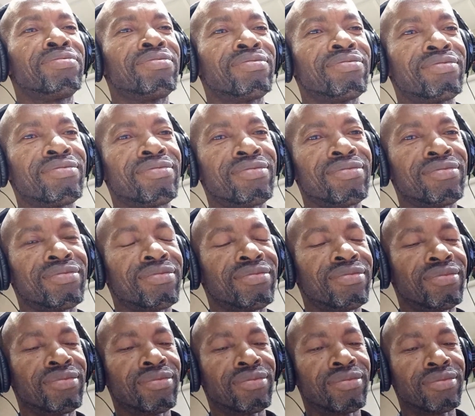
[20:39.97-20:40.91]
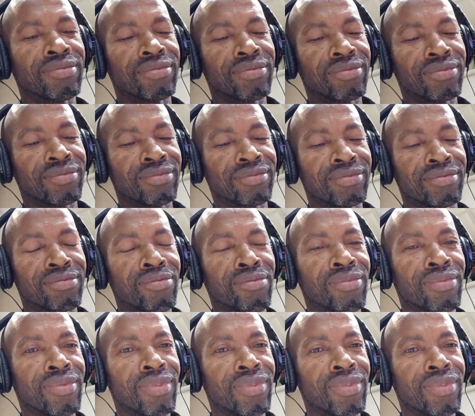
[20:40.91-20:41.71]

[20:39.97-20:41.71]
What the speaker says: [no speech]